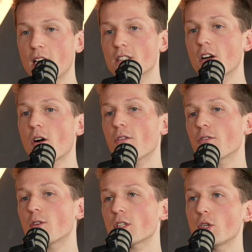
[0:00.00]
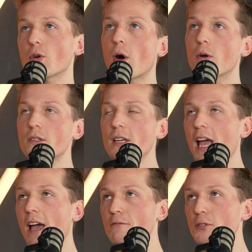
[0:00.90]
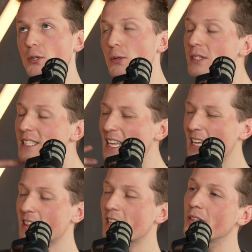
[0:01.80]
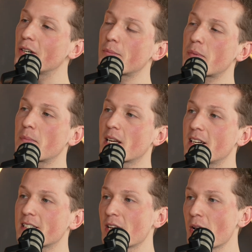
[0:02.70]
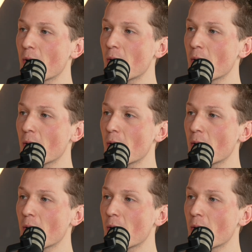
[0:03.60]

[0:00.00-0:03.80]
And of course, you also have to stay in the loop because